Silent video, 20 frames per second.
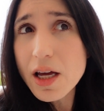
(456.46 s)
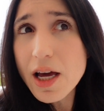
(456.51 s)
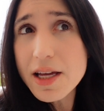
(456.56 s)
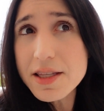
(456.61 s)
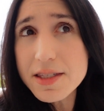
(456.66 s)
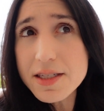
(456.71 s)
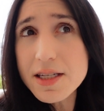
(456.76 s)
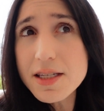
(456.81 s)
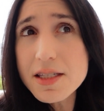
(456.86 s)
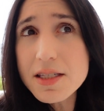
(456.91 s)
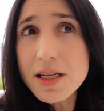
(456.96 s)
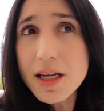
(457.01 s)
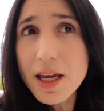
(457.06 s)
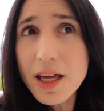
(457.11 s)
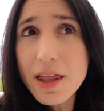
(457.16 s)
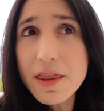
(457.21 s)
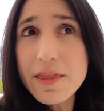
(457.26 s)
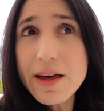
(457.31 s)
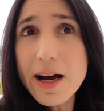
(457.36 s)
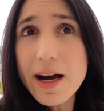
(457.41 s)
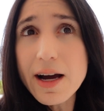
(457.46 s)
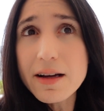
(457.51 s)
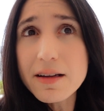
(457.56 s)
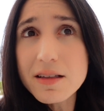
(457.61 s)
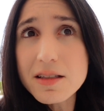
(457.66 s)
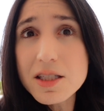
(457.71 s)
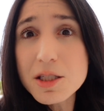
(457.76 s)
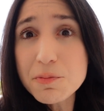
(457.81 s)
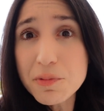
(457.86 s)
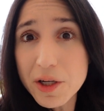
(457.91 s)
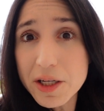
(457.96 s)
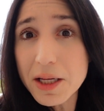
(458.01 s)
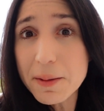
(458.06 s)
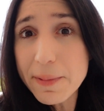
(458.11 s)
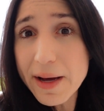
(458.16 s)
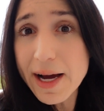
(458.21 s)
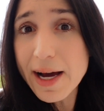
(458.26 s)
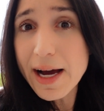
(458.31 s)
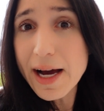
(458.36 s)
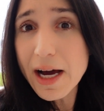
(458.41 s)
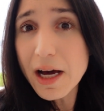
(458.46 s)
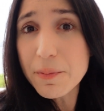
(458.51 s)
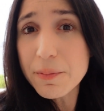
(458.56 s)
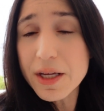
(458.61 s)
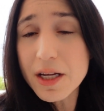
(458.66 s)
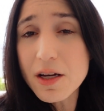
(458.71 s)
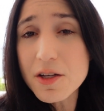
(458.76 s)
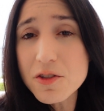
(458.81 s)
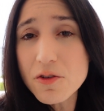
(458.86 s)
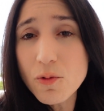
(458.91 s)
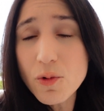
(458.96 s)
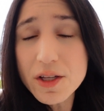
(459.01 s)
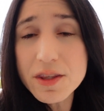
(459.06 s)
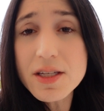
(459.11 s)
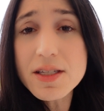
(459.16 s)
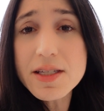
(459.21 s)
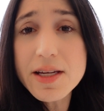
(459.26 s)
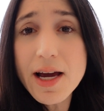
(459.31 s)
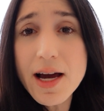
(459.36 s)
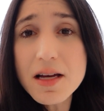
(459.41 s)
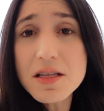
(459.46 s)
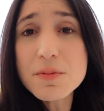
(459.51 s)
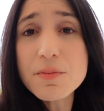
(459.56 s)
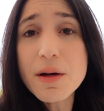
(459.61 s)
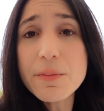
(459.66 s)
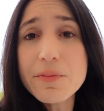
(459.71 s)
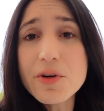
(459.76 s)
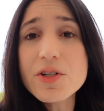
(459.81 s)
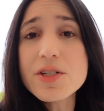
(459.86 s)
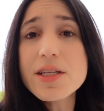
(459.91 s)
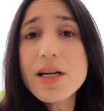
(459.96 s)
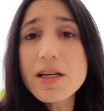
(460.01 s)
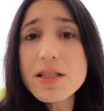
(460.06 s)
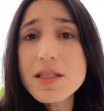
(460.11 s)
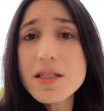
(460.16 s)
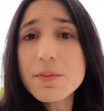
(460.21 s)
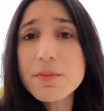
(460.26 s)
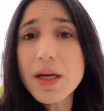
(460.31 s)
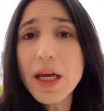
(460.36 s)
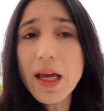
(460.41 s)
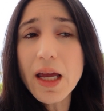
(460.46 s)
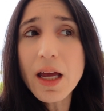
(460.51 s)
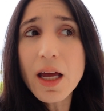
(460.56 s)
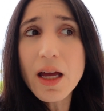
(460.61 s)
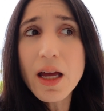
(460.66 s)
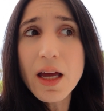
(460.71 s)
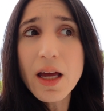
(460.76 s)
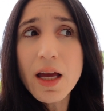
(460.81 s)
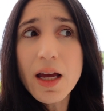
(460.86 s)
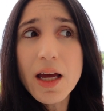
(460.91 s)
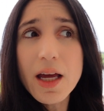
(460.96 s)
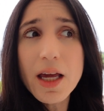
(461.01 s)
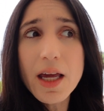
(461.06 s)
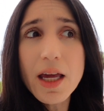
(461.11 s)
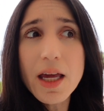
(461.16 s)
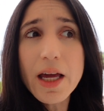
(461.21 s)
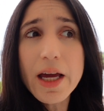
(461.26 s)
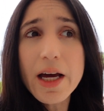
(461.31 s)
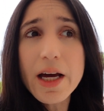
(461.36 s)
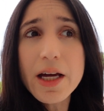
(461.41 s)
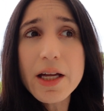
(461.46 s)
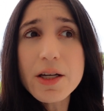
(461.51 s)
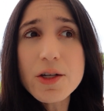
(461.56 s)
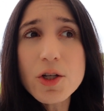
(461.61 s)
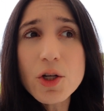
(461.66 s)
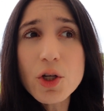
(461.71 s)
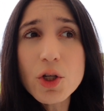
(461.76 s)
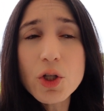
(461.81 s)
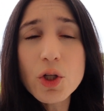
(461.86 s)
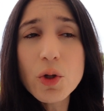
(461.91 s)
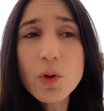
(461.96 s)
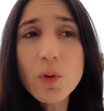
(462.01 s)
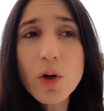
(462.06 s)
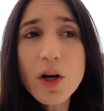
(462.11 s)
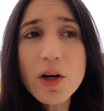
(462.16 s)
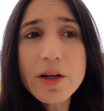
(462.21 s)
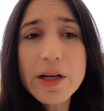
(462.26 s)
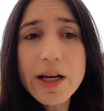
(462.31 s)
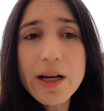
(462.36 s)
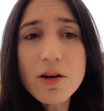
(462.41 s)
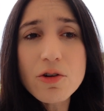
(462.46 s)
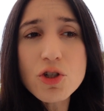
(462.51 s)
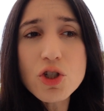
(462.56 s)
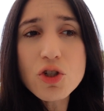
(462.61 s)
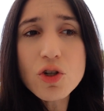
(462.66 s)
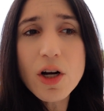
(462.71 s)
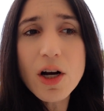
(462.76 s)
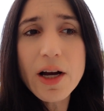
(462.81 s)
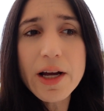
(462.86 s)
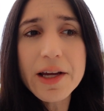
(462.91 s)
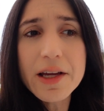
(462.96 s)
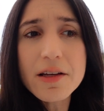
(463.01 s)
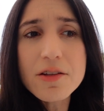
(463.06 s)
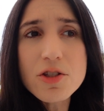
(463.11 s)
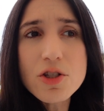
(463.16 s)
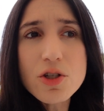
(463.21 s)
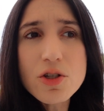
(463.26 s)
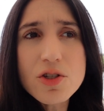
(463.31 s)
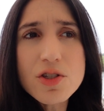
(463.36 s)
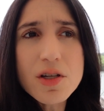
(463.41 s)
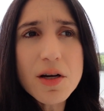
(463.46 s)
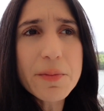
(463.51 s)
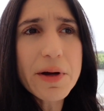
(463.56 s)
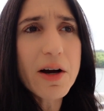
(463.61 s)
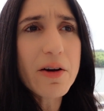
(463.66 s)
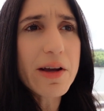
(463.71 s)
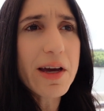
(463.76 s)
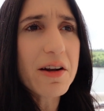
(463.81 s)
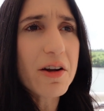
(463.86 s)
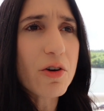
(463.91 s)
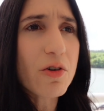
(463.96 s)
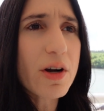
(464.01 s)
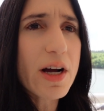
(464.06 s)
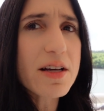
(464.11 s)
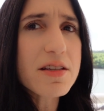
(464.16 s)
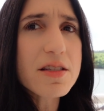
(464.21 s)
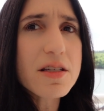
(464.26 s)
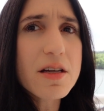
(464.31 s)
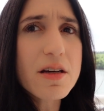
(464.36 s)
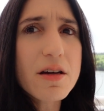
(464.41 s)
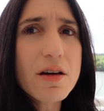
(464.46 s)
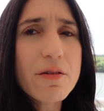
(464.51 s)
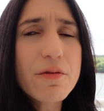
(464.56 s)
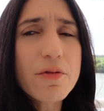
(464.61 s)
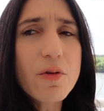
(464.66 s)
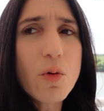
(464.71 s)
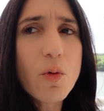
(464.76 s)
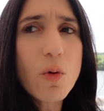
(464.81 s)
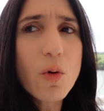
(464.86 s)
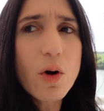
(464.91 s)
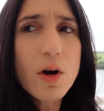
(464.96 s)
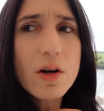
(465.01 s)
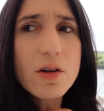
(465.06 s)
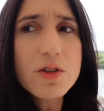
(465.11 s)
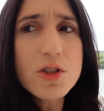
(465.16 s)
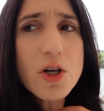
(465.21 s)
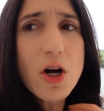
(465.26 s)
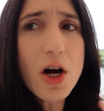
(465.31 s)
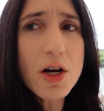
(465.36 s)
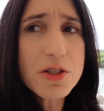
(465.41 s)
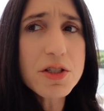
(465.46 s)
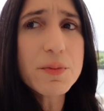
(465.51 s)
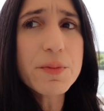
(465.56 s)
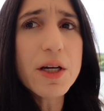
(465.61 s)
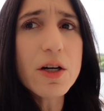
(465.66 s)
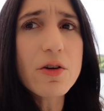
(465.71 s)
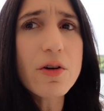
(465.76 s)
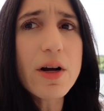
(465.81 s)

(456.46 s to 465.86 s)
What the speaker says: at Disney that's pretty bad because of what this cast member said to me, and you are now trying to somehow get aggressive or talk to me